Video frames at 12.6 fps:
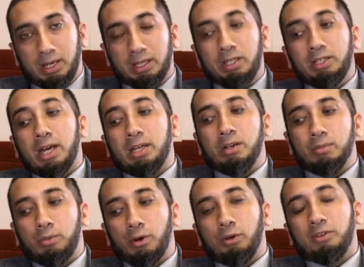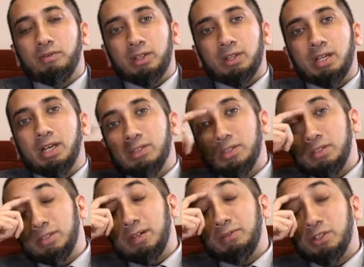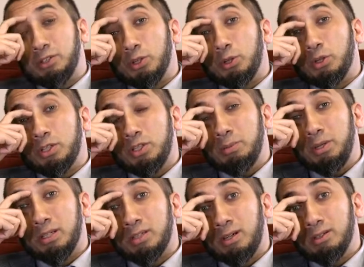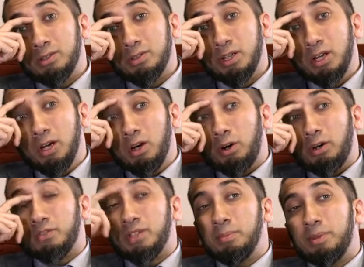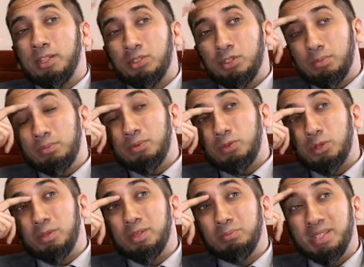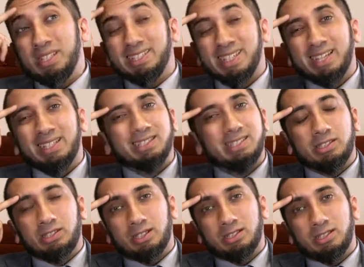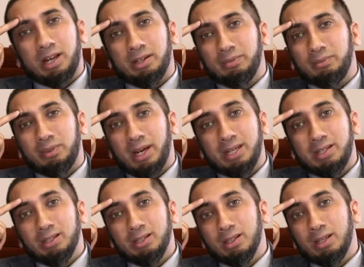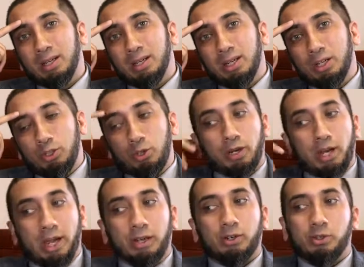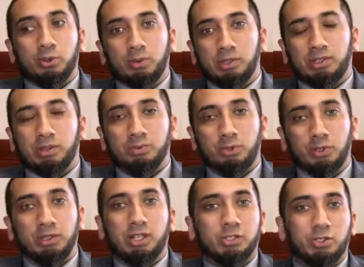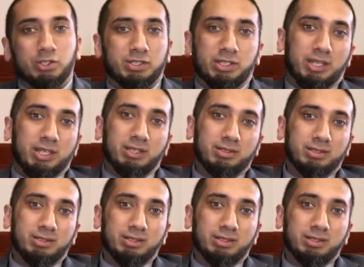And yet, in both of their cases, if there's a good to be acknowledged, or if something shouldn't be said because it's just not right, your anger towards them shouldn't get you to say it.